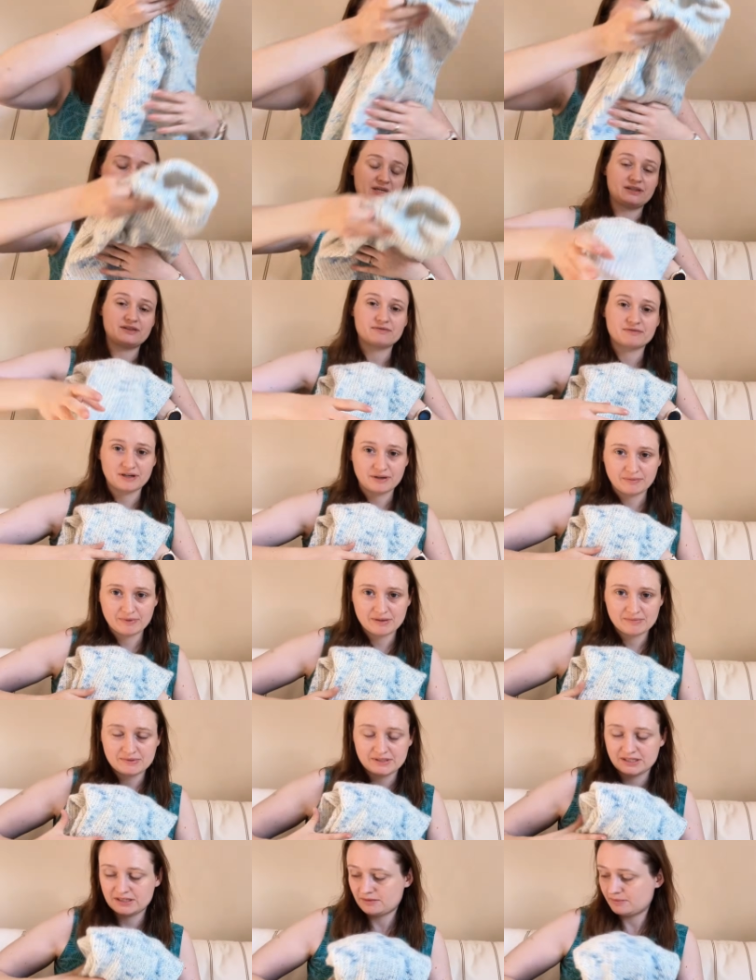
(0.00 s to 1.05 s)
for my 3
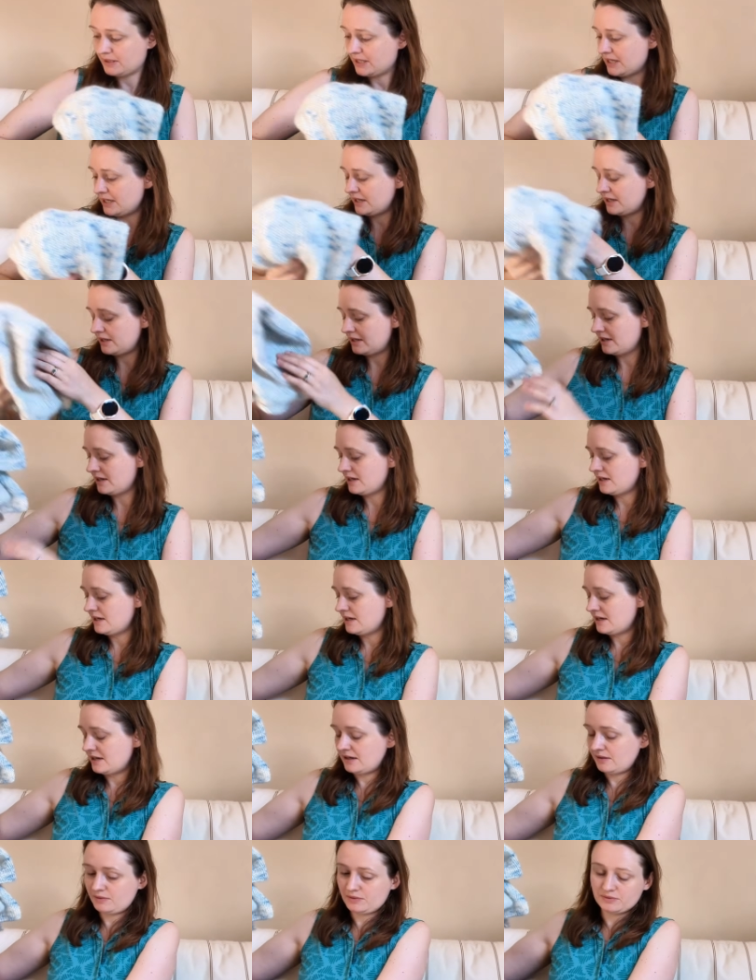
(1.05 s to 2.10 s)
whips this week.
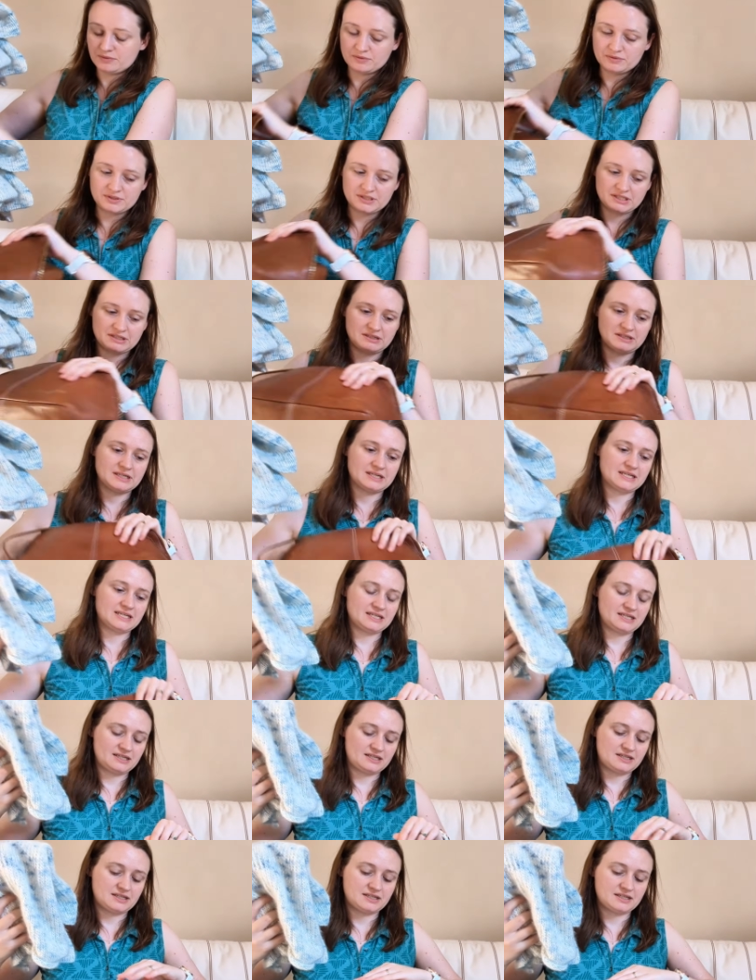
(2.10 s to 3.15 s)
I would also
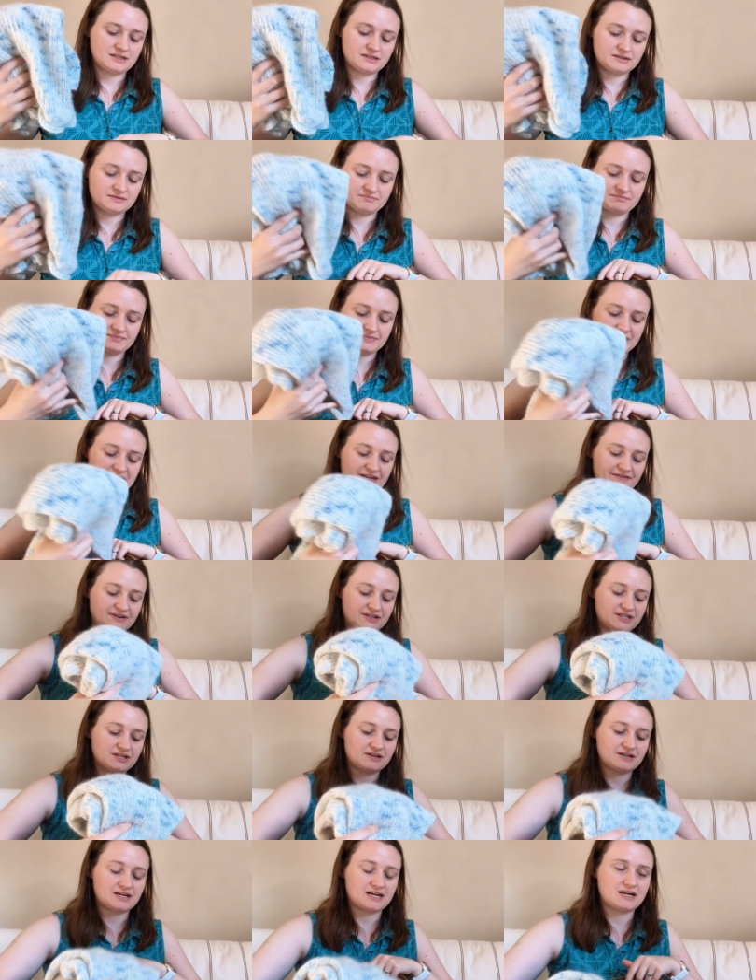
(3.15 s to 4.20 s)
like, if I
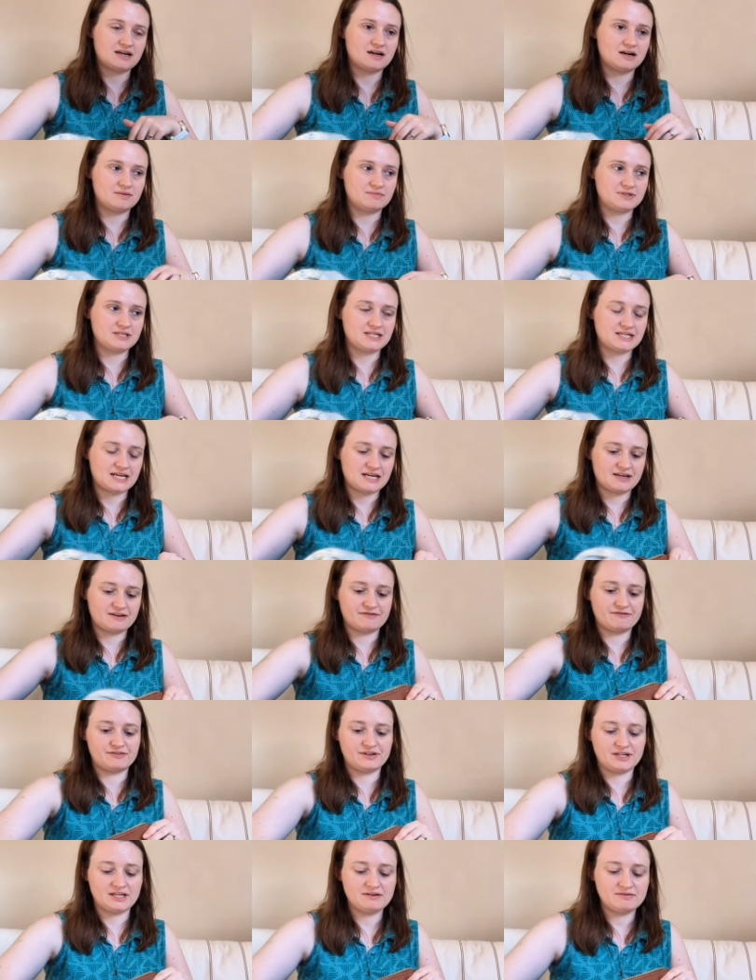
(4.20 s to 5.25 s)
don't get up to date
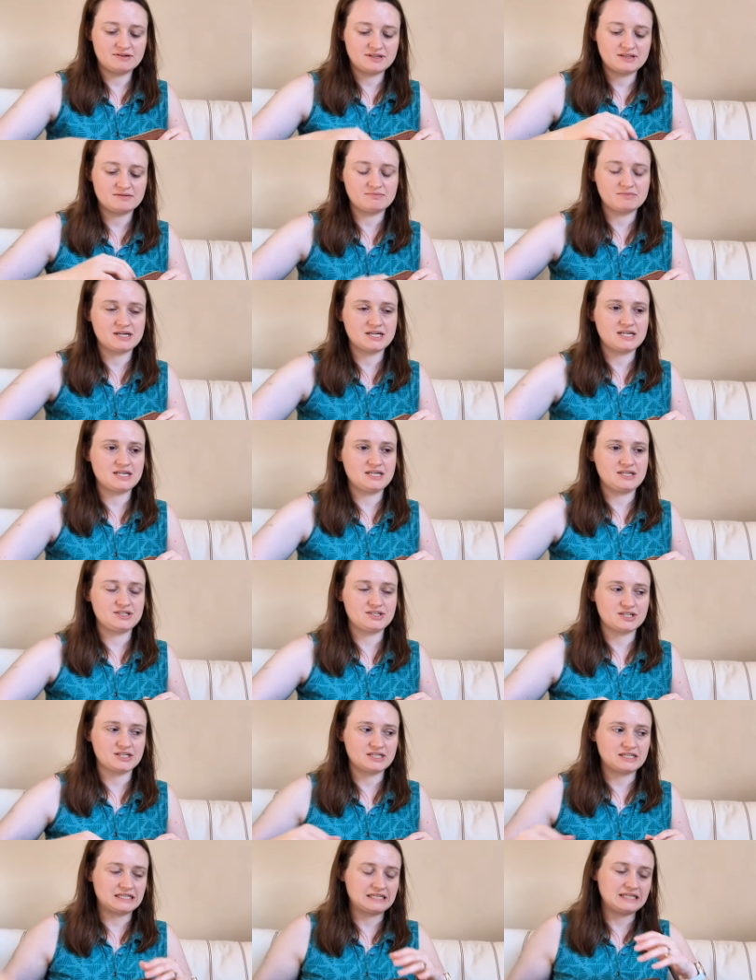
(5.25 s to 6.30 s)
fully with my
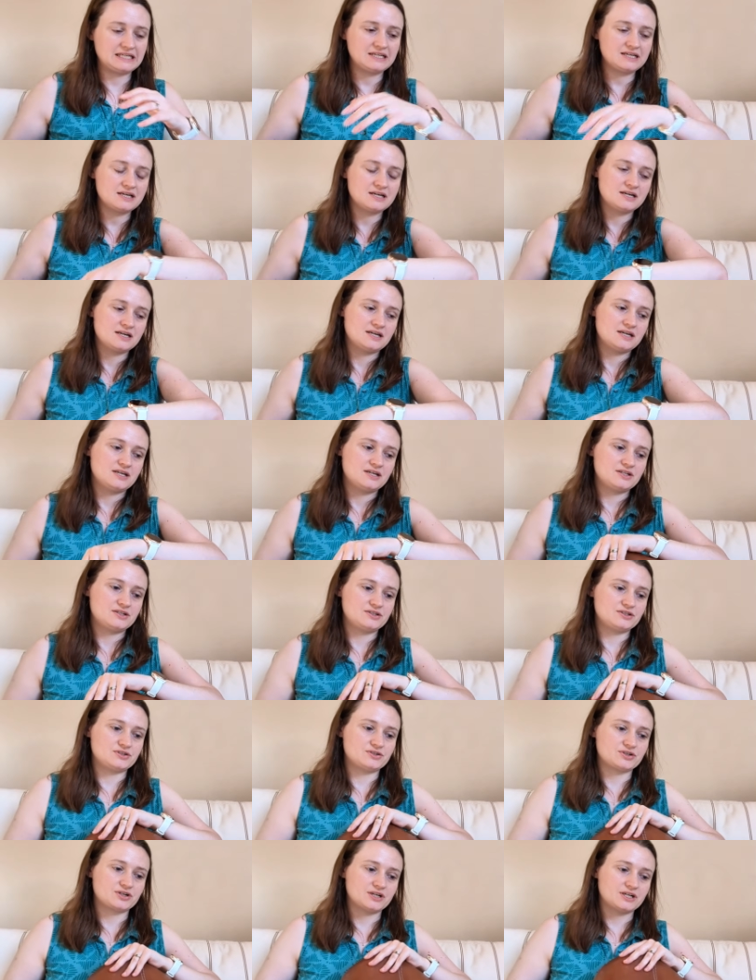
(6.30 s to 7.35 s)
journaling,
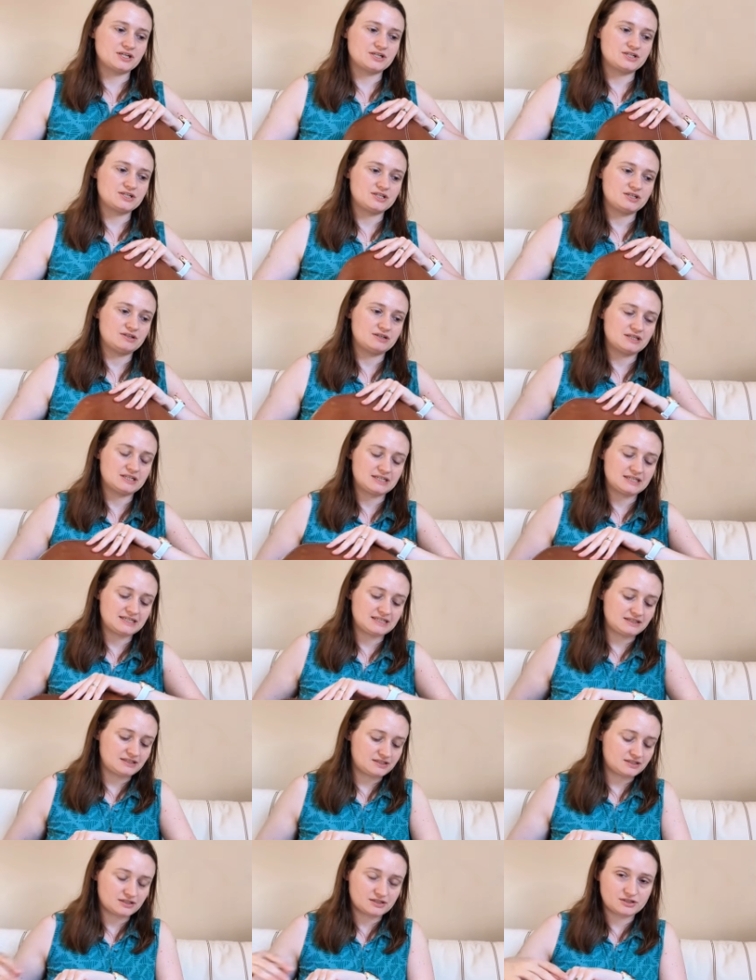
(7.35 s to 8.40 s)
to try and do at
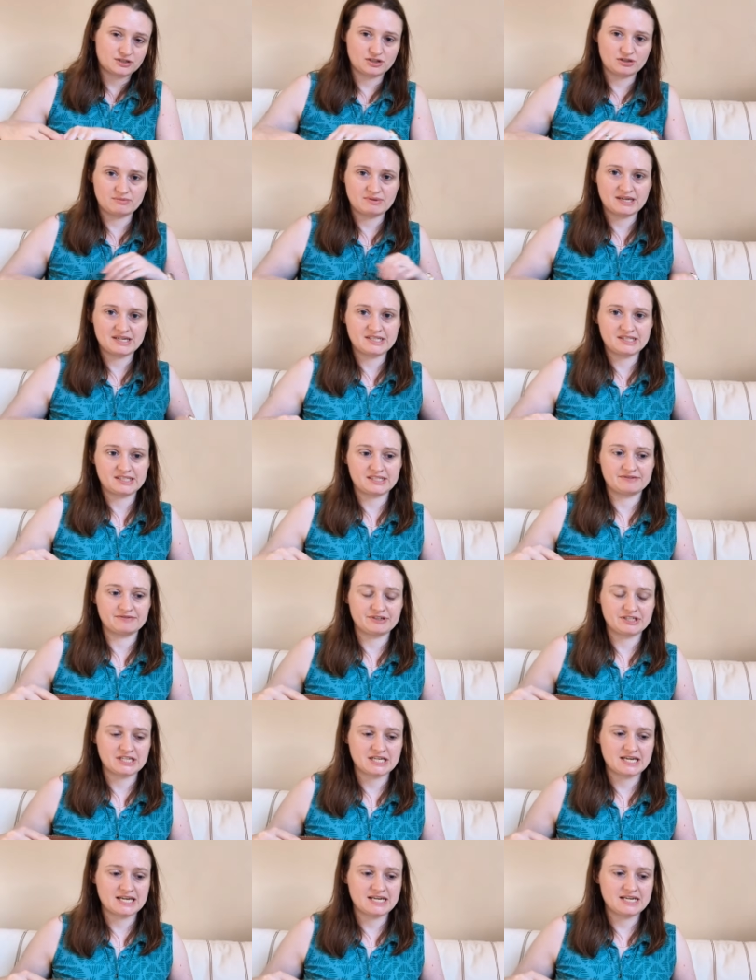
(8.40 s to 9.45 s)
least 2 pages every
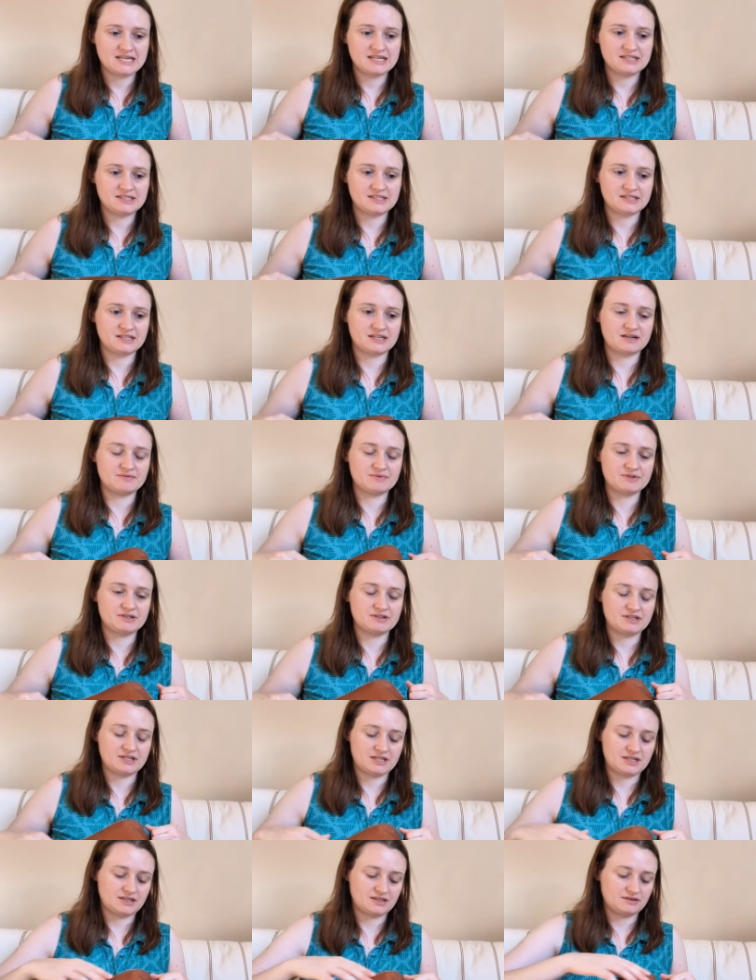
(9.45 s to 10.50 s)
day, so that I'm
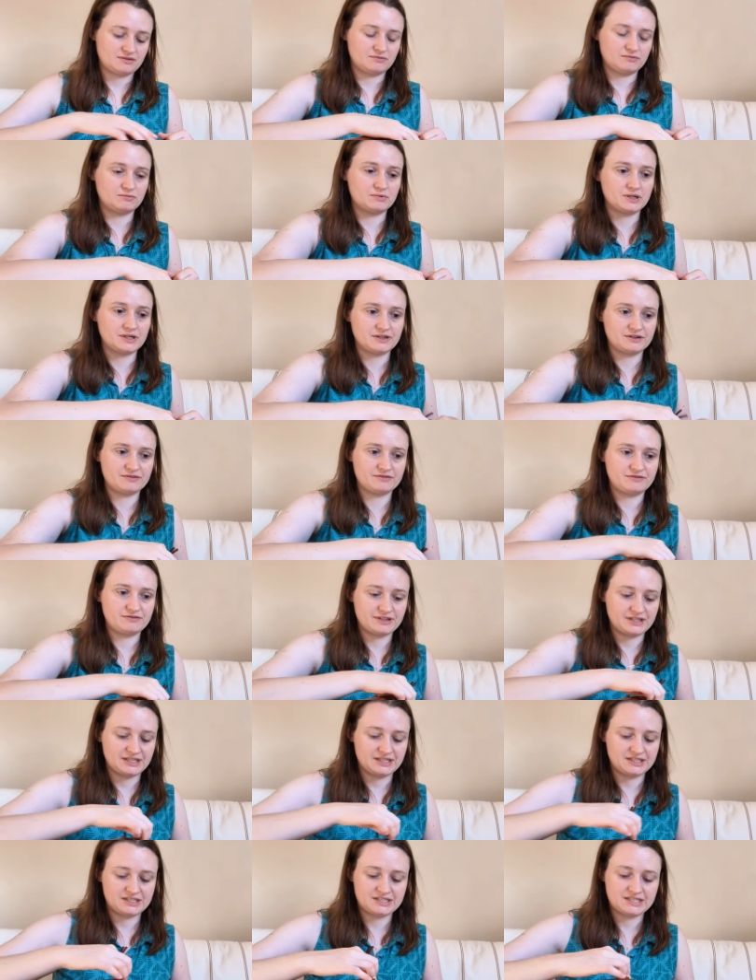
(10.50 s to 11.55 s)
doing 1 for
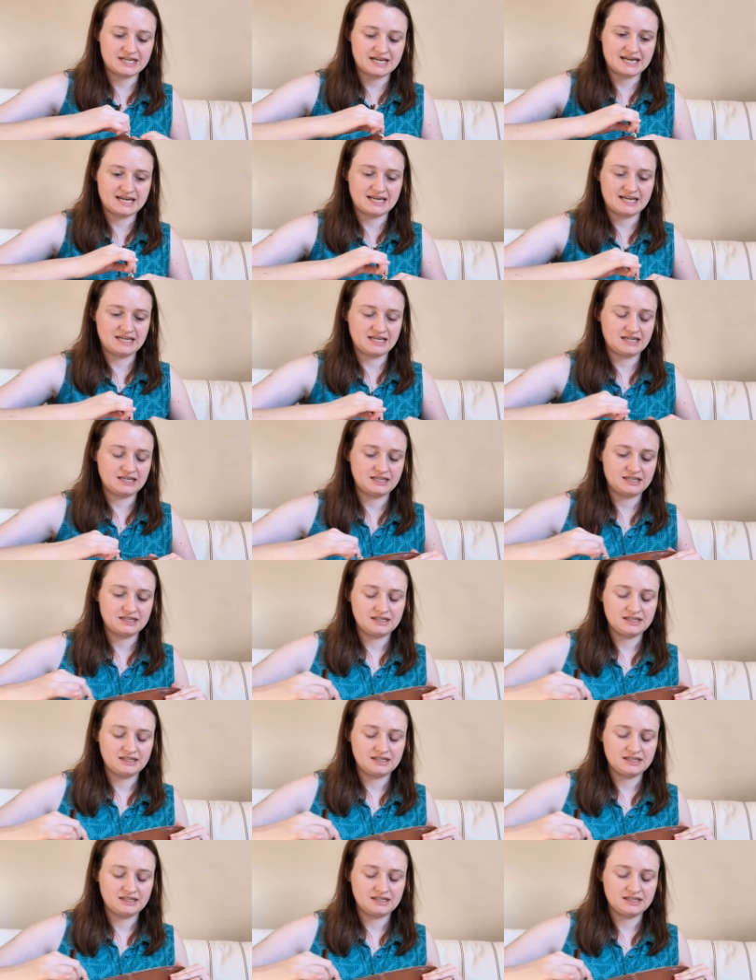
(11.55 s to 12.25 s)
each day